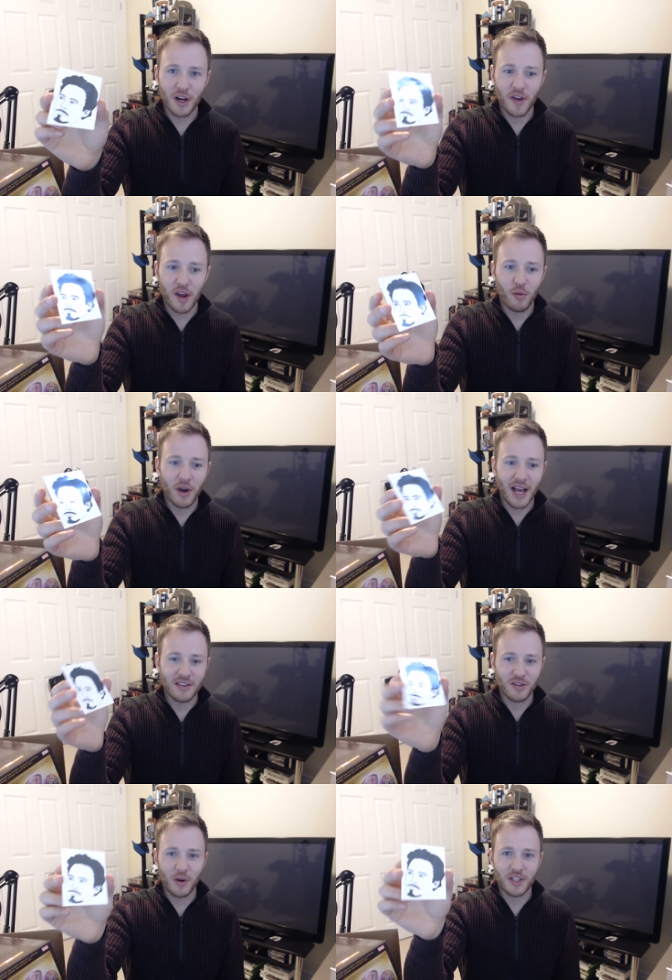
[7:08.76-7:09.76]
fanboy,
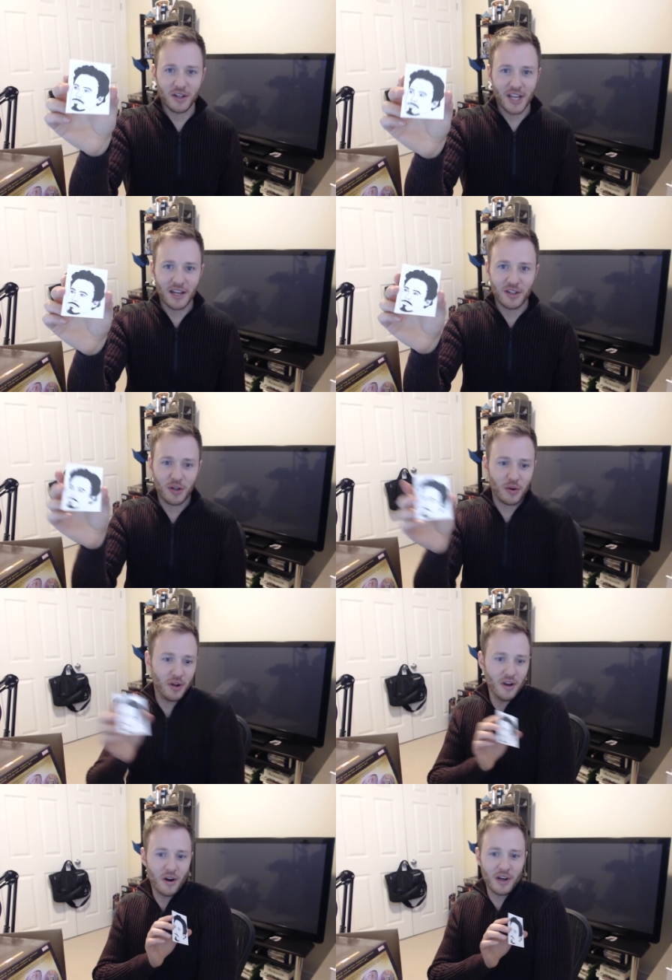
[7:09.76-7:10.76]
has a Tony Stark tattoo
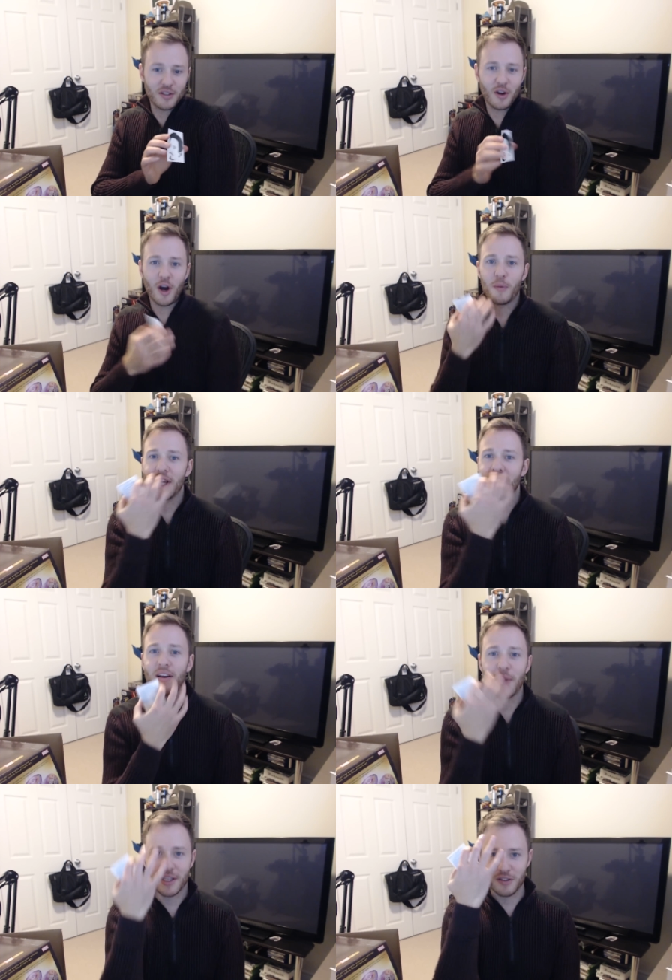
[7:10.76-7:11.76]
on his arm, and he
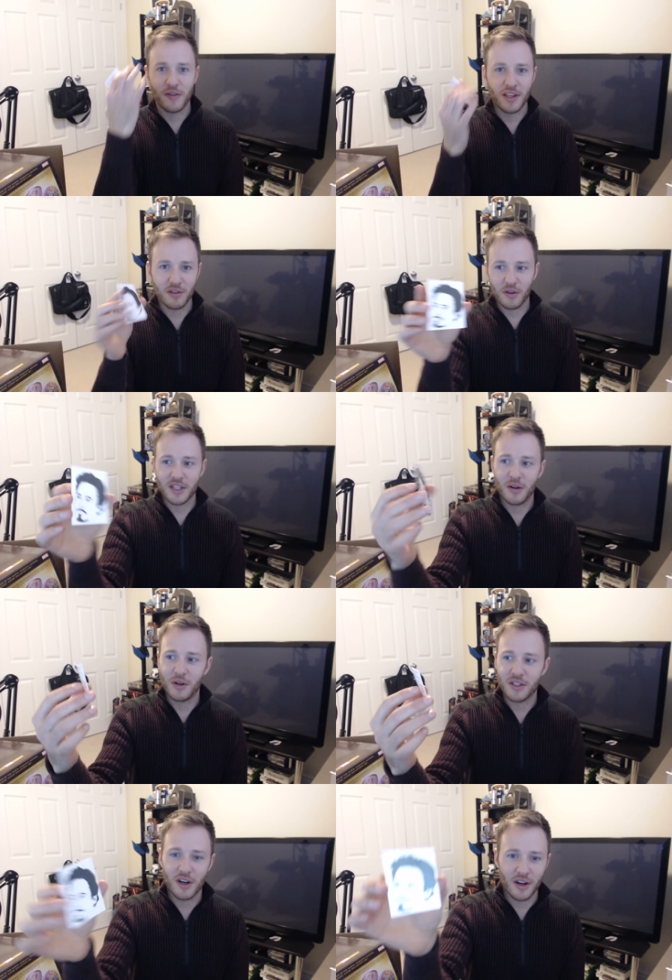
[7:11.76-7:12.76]
kind of makes his face look like
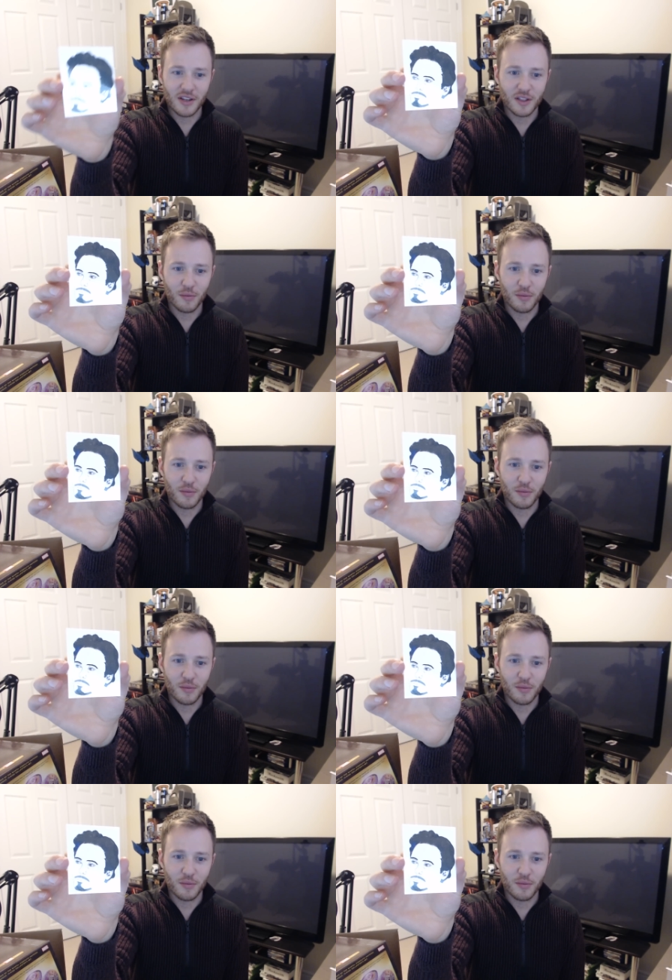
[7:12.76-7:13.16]
Tony Stark, and he's a,